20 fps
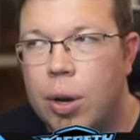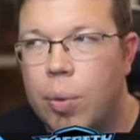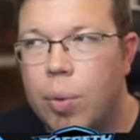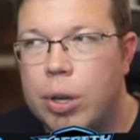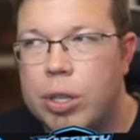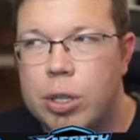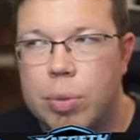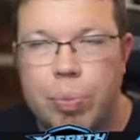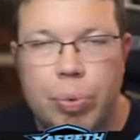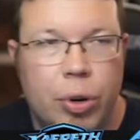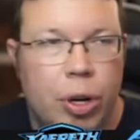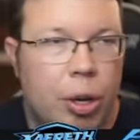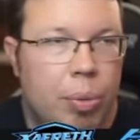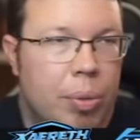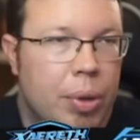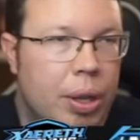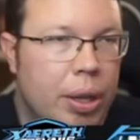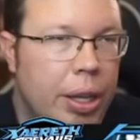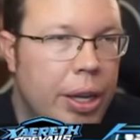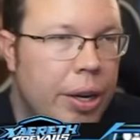with
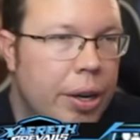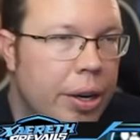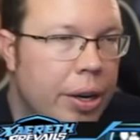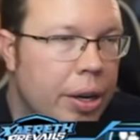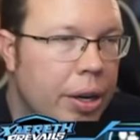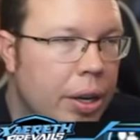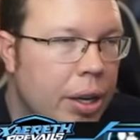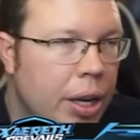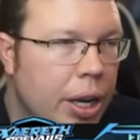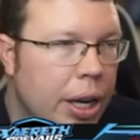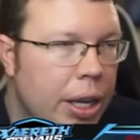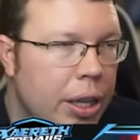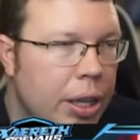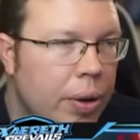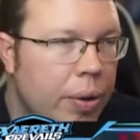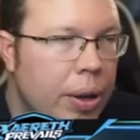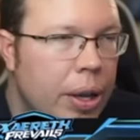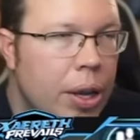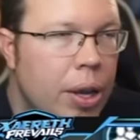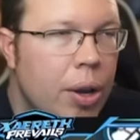Supreme Leader
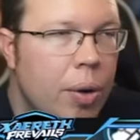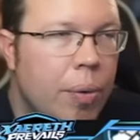Kylo.